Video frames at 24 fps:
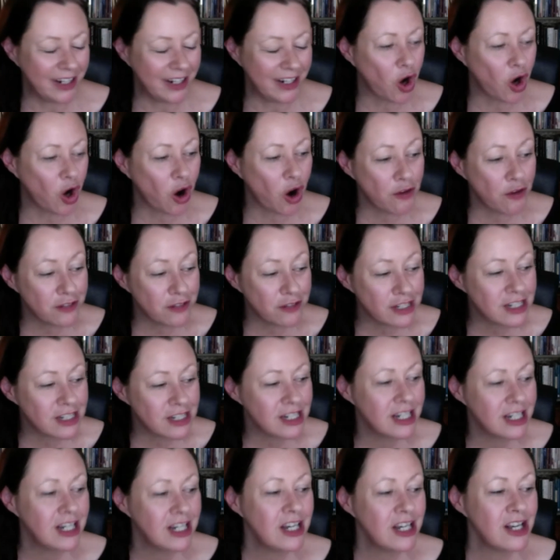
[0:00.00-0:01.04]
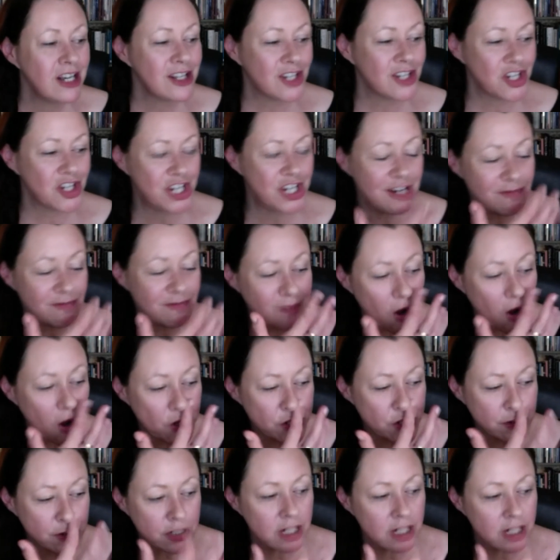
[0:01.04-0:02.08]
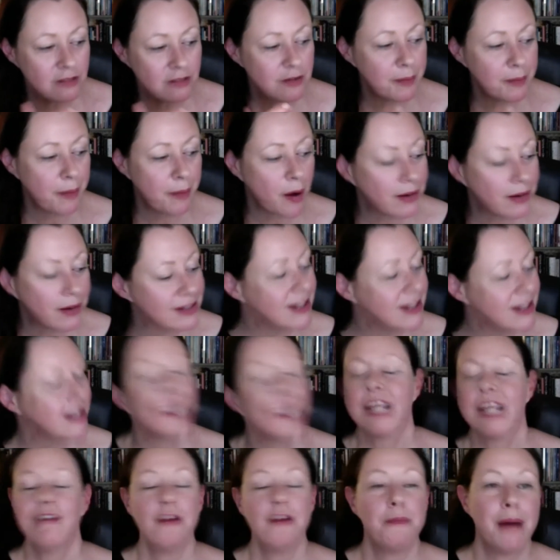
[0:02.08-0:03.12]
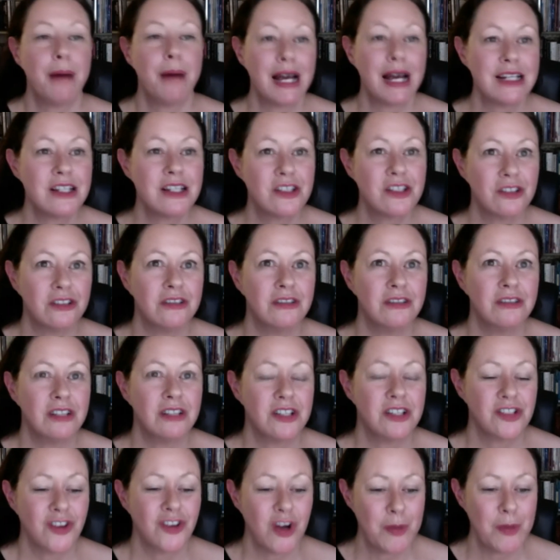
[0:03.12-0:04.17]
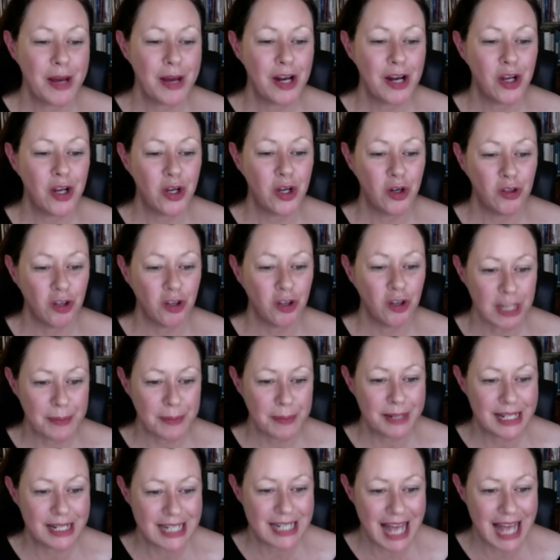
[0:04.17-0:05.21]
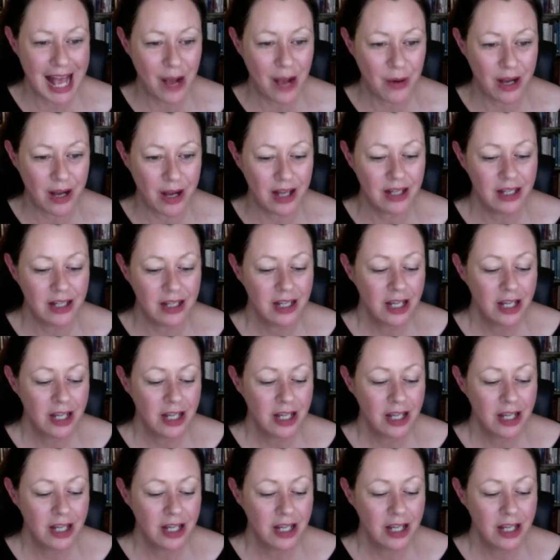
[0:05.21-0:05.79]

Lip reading: convent. So she wrote Rapunzel, a story about a girl locked up in a tower,